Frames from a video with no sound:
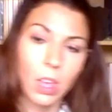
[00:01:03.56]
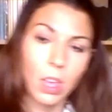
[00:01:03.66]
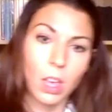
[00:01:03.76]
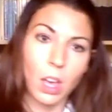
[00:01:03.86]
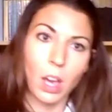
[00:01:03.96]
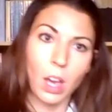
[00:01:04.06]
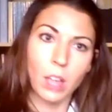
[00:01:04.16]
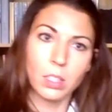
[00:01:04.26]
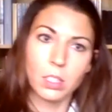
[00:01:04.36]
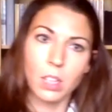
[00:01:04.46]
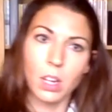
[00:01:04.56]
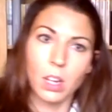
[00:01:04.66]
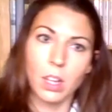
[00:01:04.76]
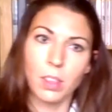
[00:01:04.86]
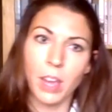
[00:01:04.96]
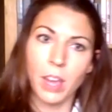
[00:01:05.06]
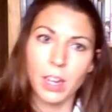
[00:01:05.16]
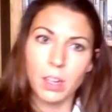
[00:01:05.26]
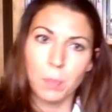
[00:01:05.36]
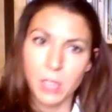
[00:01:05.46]
and that
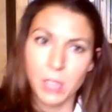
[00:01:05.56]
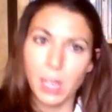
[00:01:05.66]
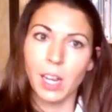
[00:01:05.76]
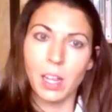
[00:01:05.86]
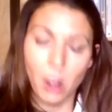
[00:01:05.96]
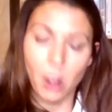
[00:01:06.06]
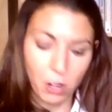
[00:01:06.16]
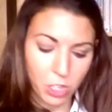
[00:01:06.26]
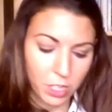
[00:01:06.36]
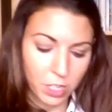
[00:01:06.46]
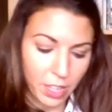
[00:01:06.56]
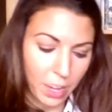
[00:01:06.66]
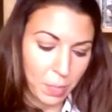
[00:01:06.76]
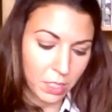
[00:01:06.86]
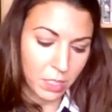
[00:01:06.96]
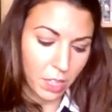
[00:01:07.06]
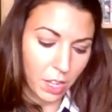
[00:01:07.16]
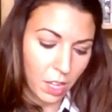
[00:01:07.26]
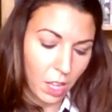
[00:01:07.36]
particularly encourages akkermansia,